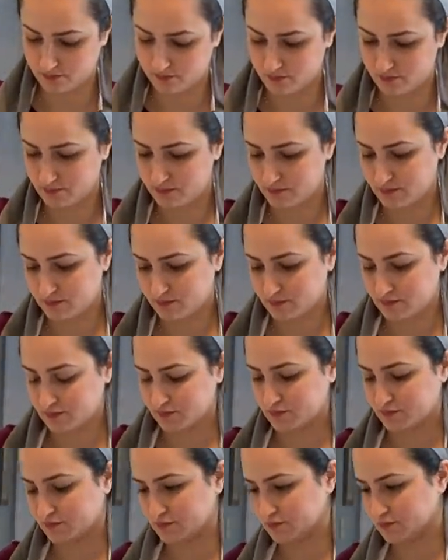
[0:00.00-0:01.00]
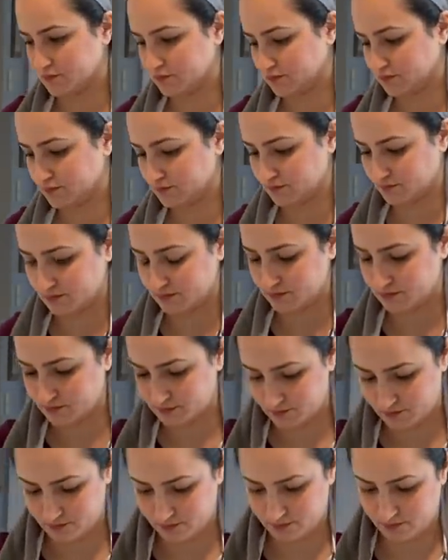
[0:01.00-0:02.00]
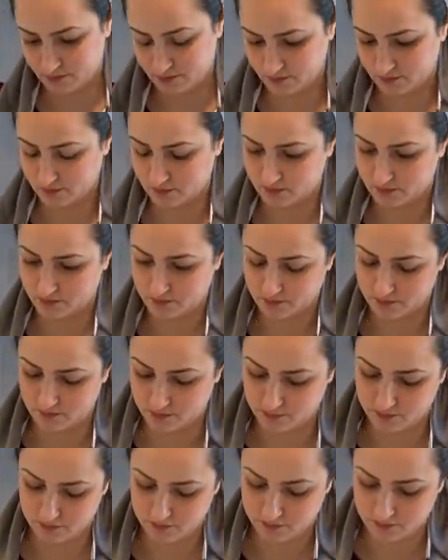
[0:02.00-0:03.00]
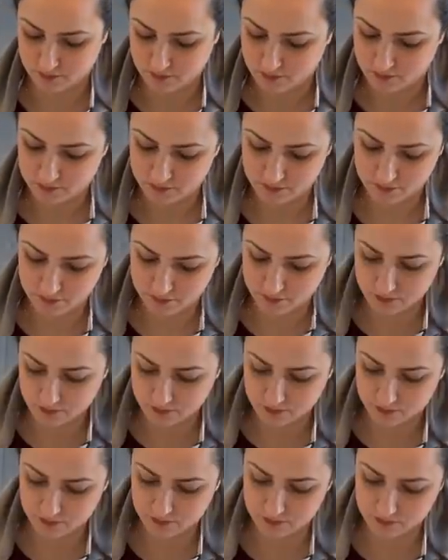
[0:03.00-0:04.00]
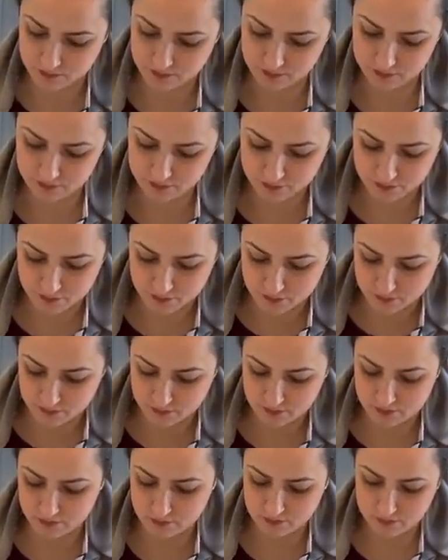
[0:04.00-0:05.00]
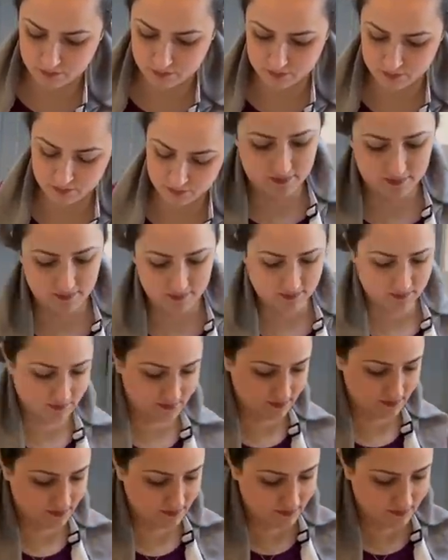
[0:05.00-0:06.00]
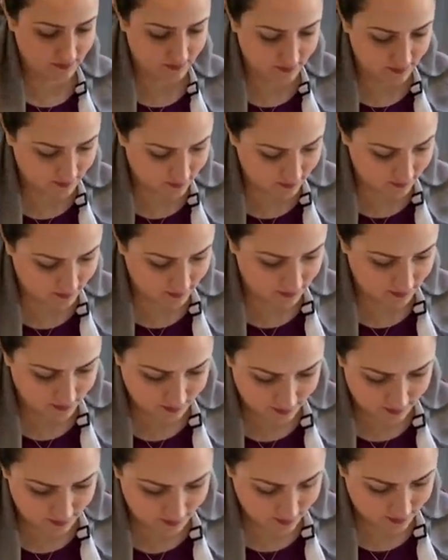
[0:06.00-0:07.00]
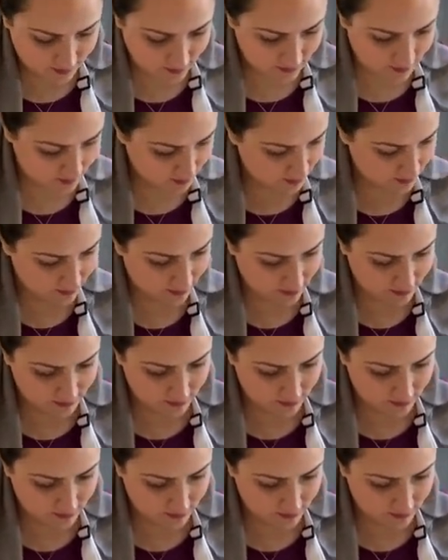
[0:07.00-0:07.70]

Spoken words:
Nothing is said.